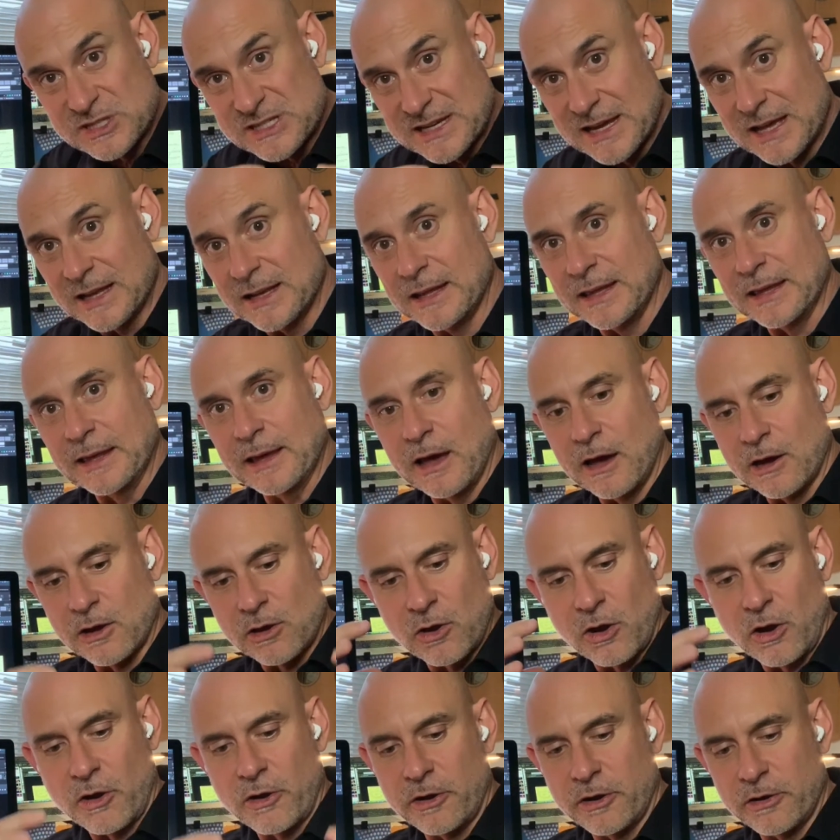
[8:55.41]
telling a
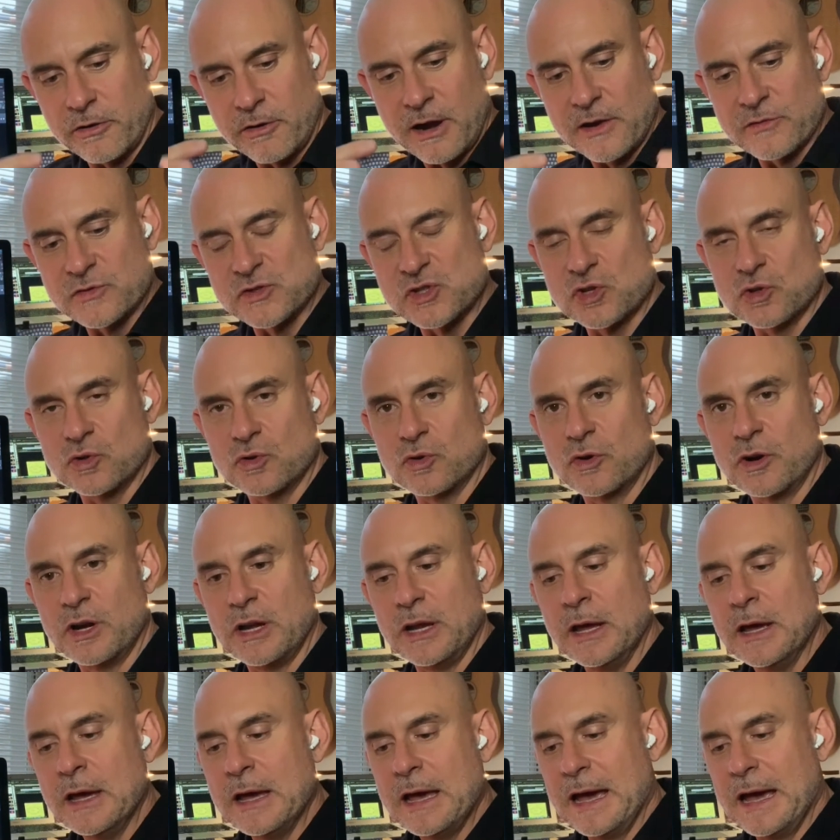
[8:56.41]
choreographed story